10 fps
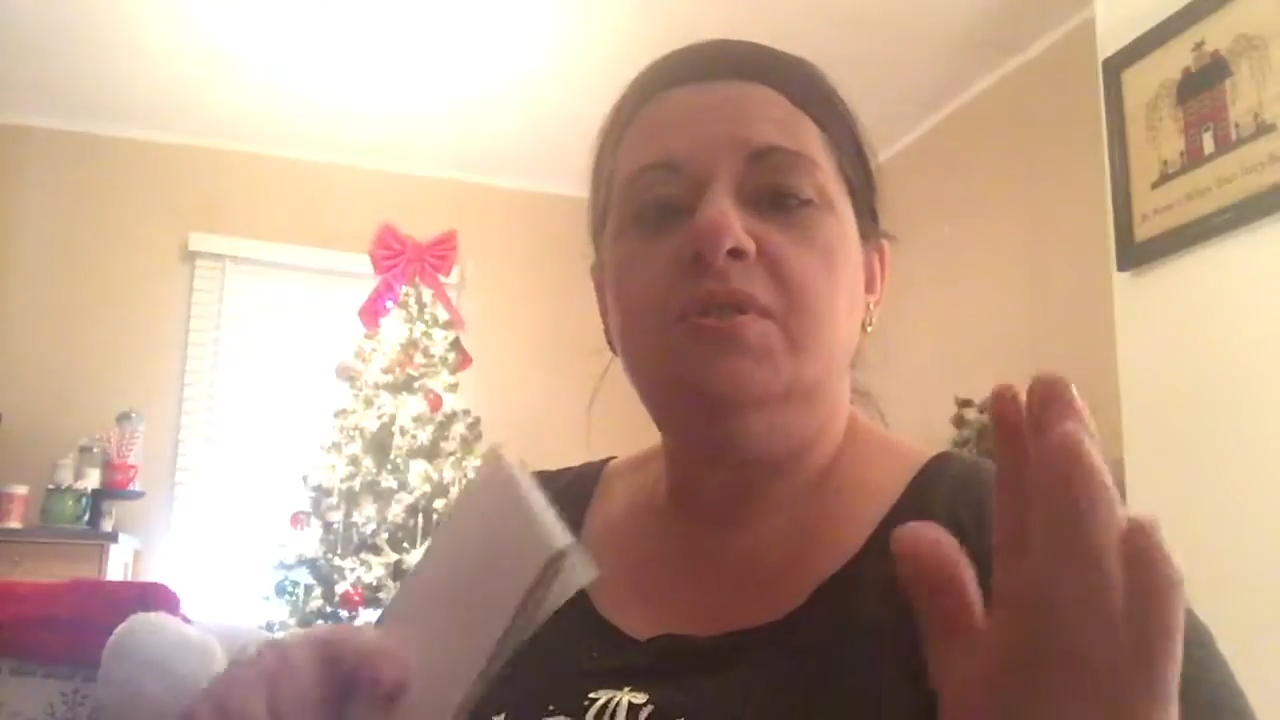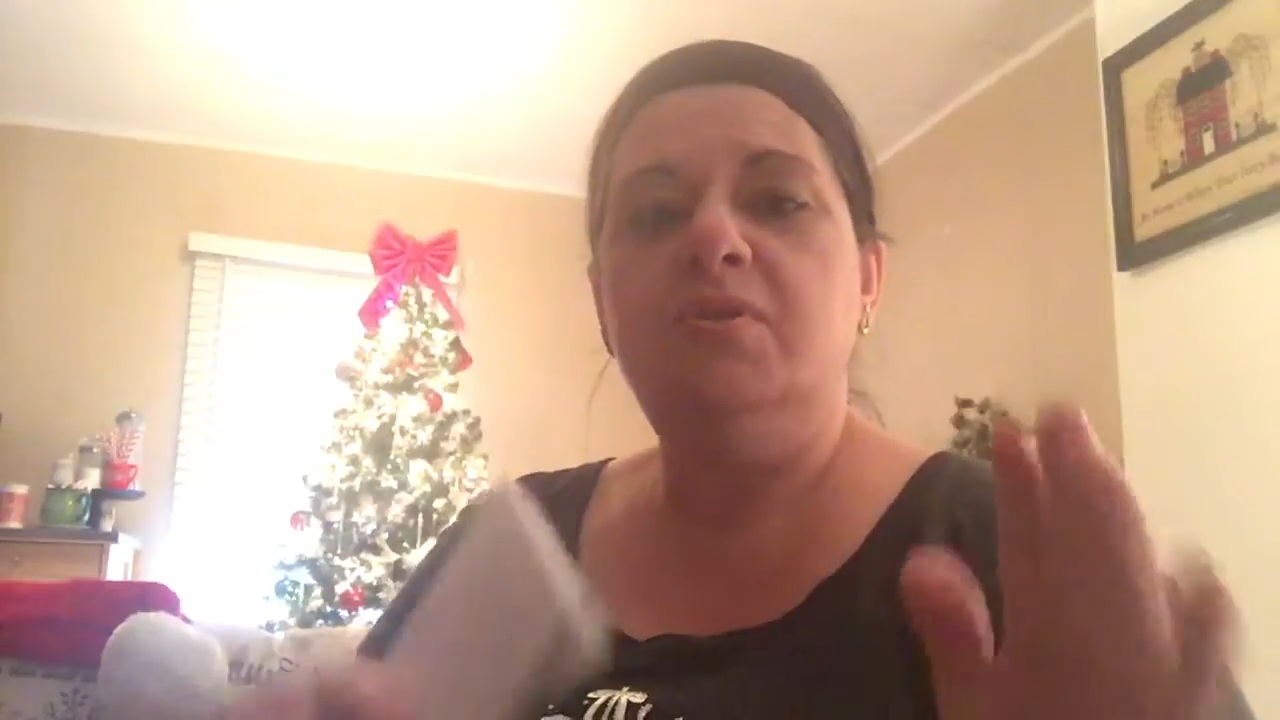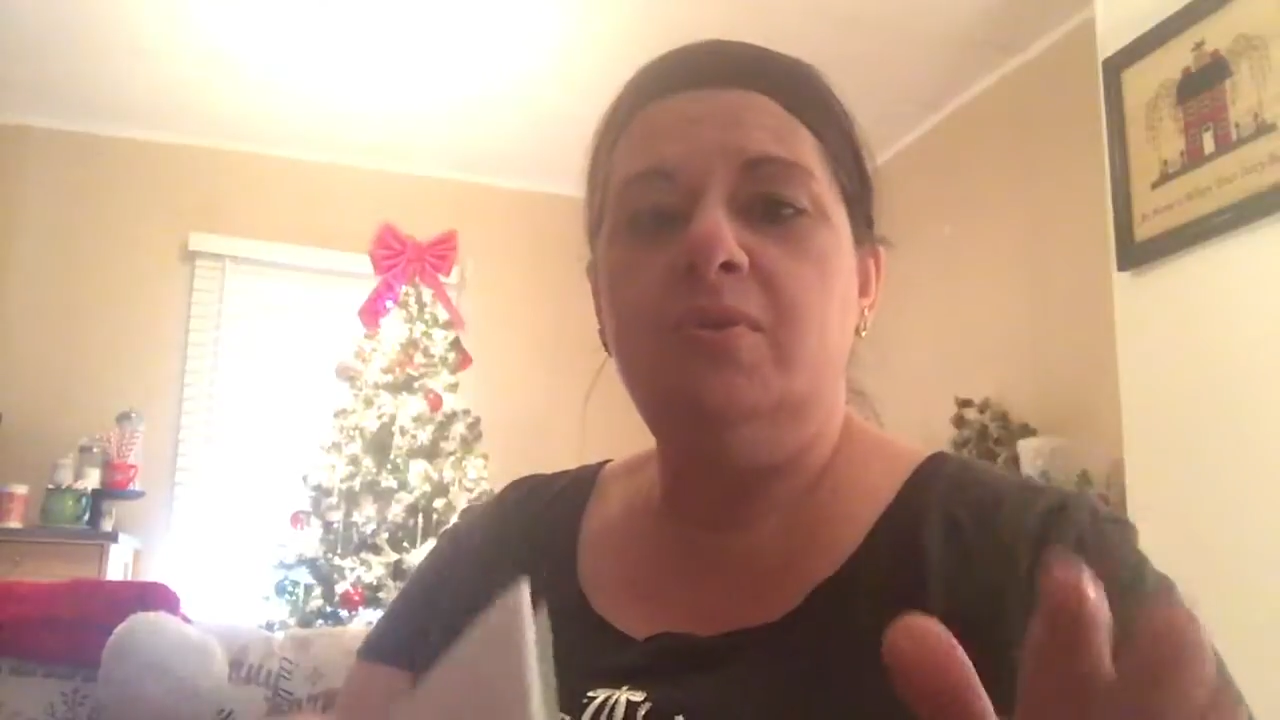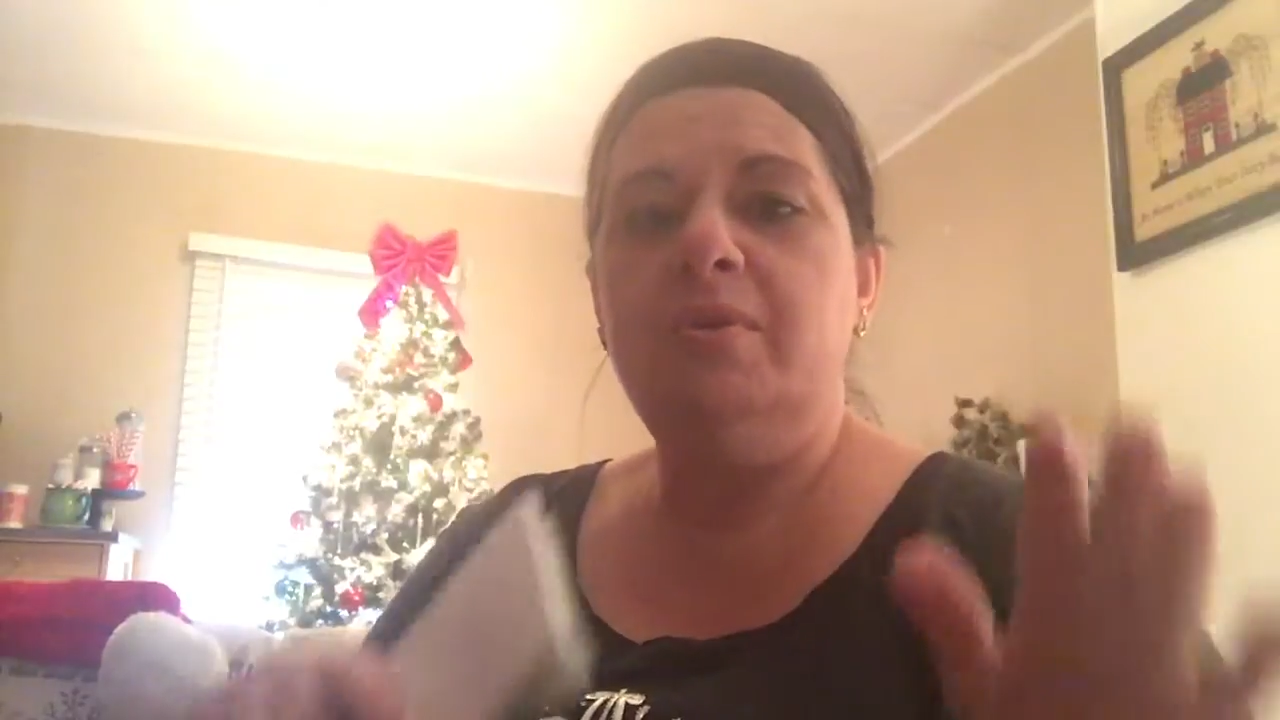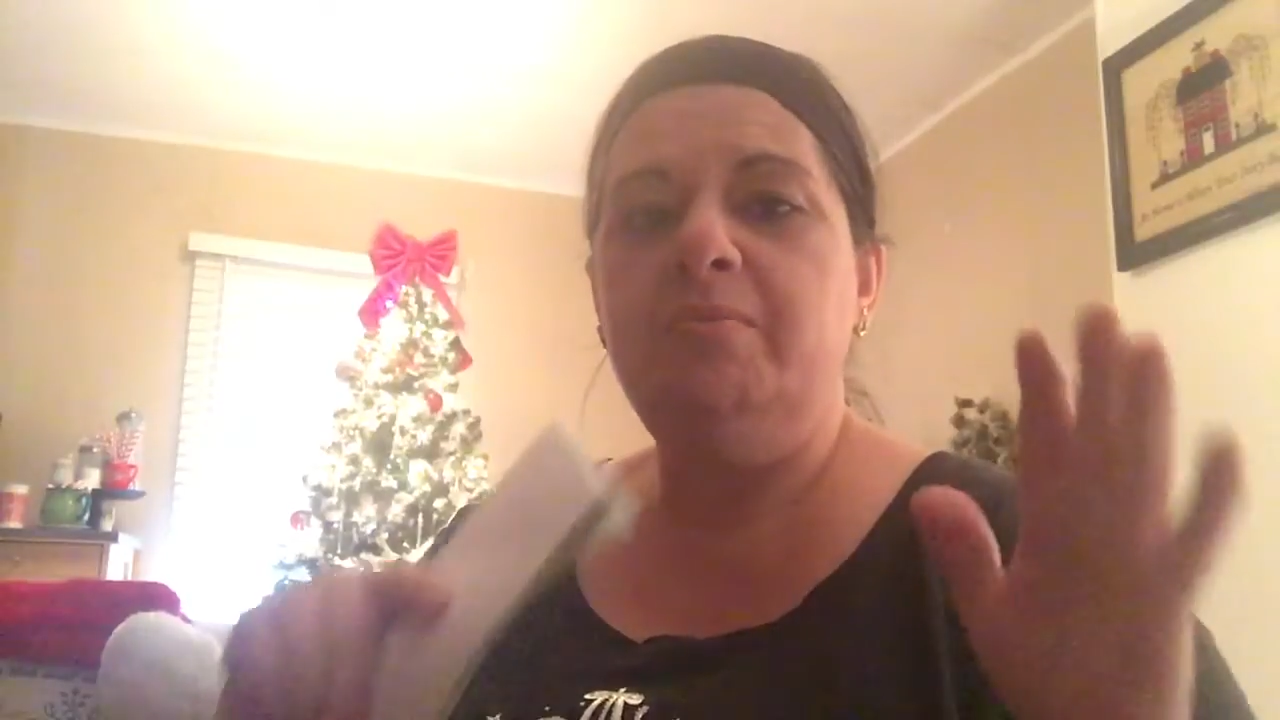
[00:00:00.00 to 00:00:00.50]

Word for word: your